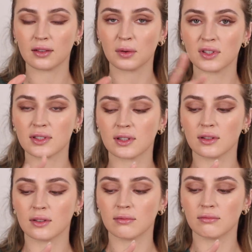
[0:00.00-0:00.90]
So we're just
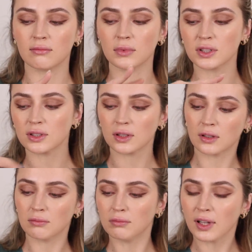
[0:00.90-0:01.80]
gonna we're just
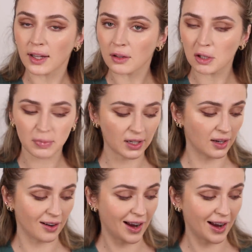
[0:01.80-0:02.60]
gonna play a little bit here.